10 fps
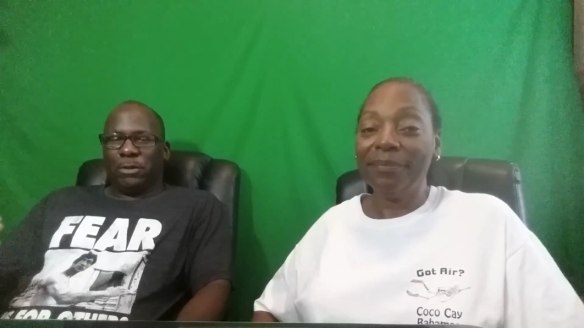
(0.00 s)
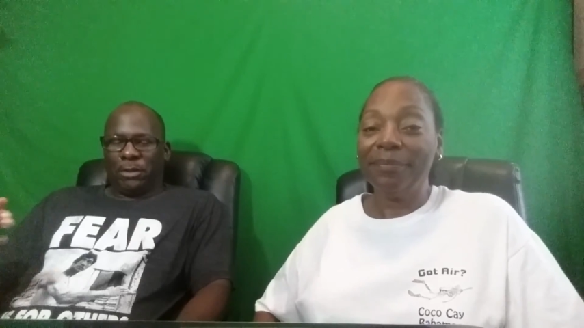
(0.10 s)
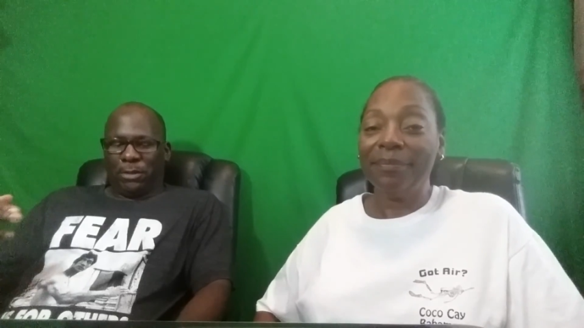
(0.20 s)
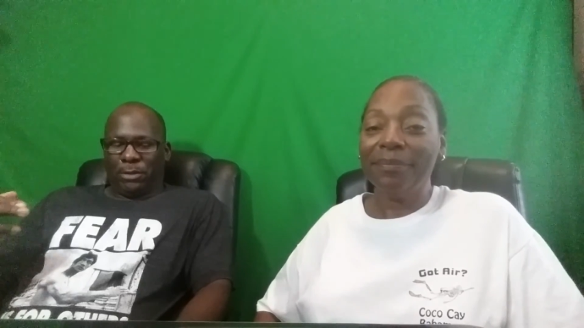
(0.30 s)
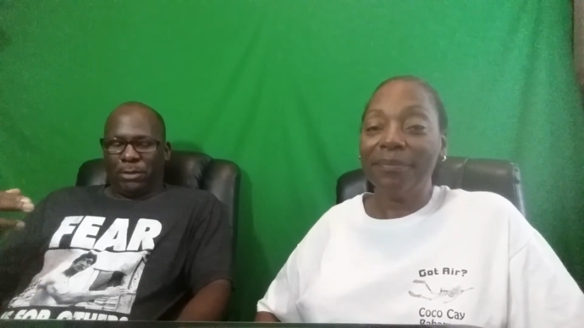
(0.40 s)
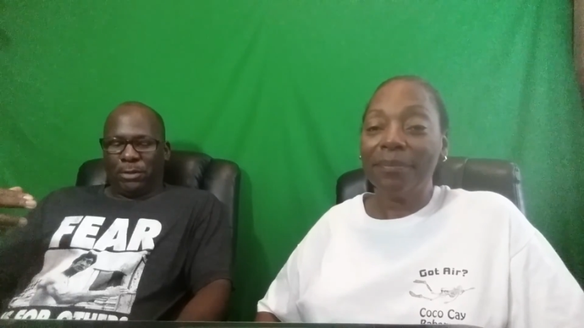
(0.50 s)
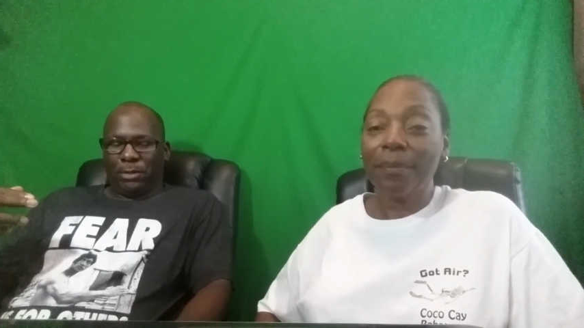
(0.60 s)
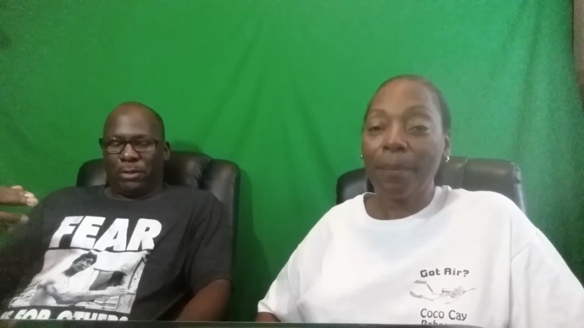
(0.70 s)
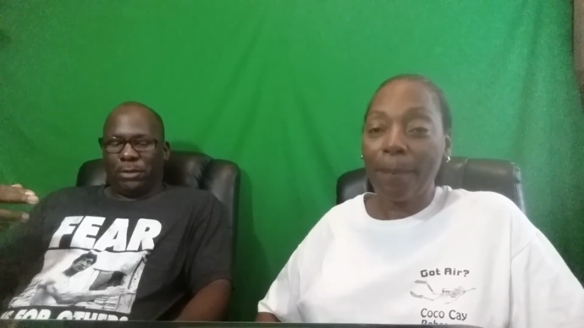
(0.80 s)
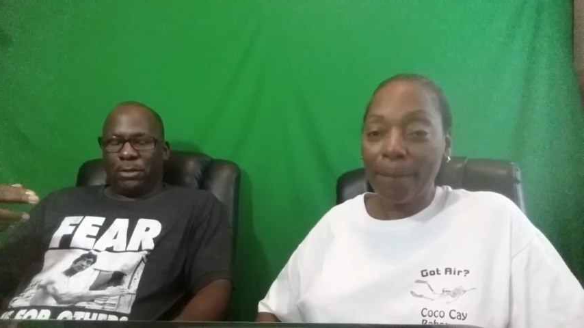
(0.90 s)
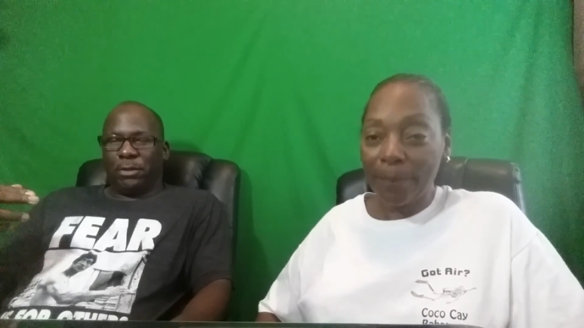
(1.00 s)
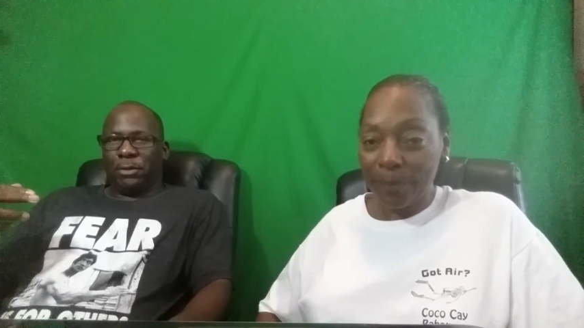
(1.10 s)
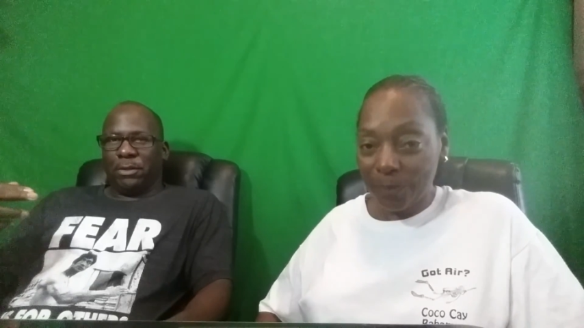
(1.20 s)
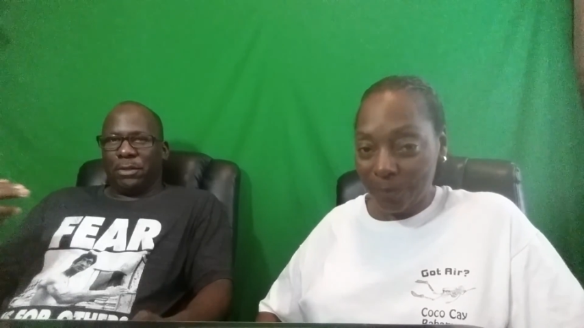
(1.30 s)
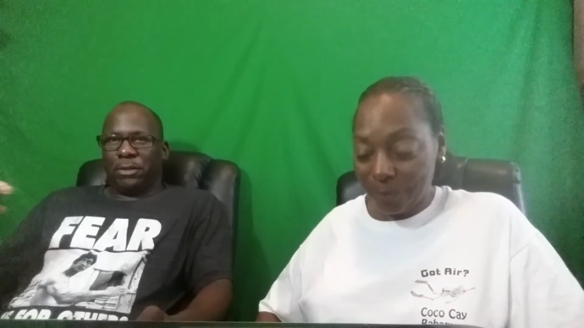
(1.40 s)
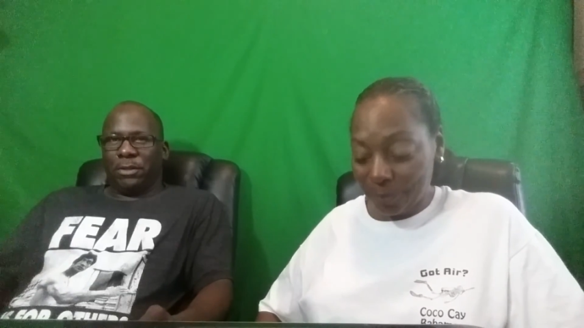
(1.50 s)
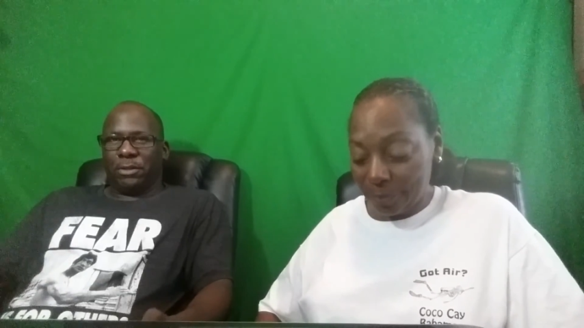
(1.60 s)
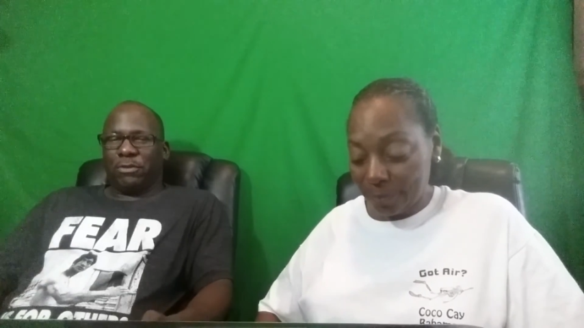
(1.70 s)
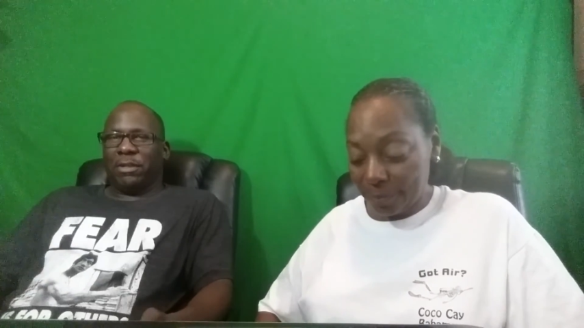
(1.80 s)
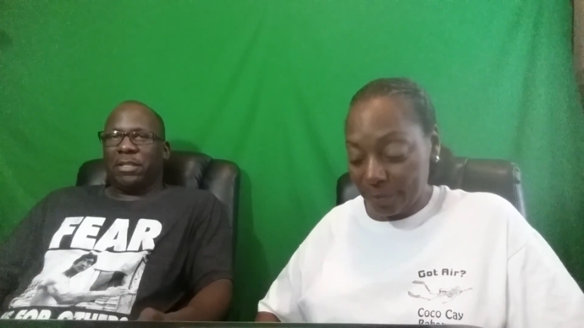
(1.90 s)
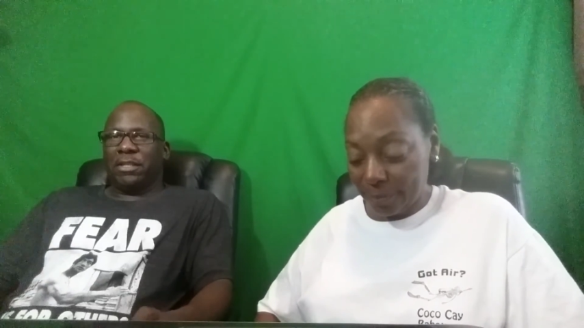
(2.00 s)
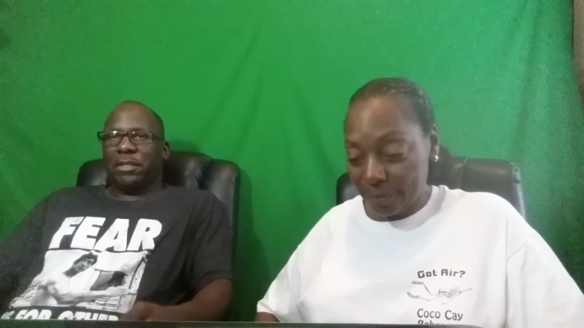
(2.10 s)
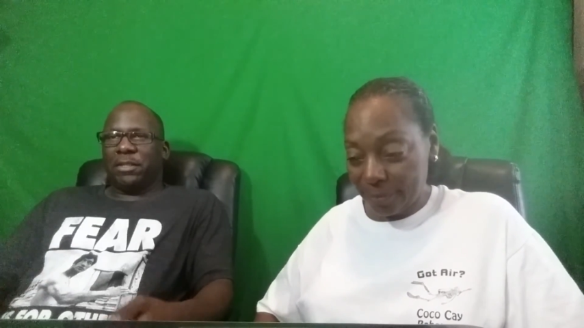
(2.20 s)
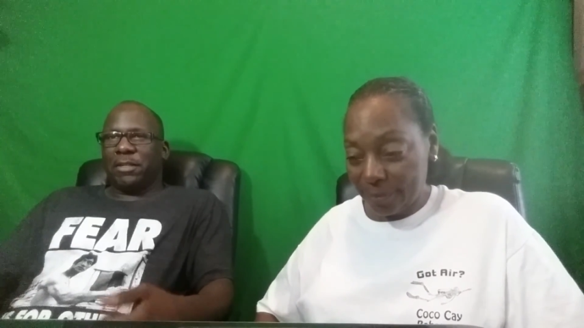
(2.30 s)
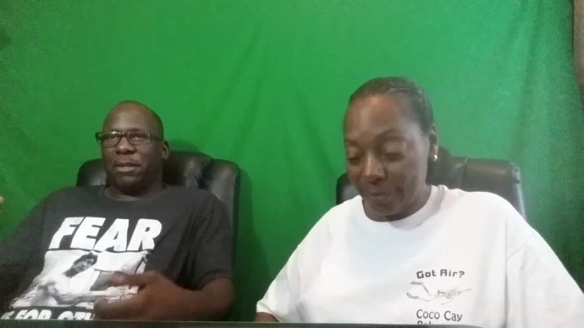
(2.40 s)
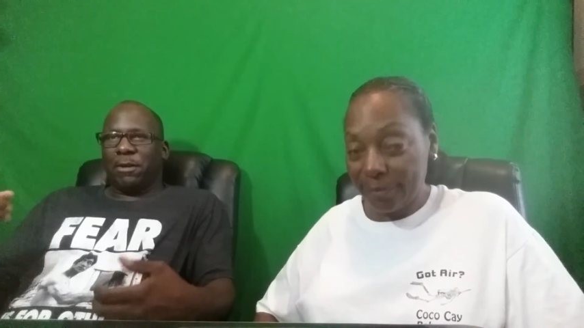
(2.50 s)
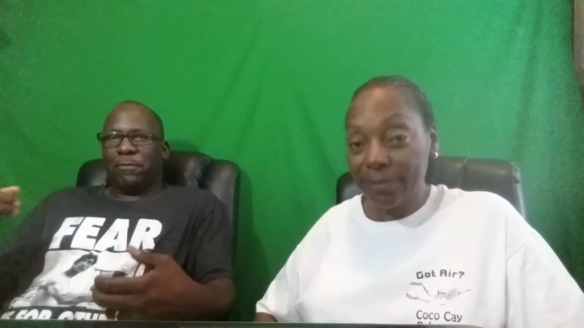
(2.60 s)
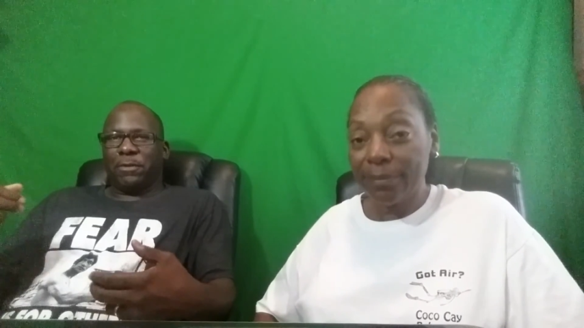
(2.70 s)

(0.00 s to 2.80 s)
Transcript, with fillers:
Speaker 1: you you you, you you're, trusting yourself.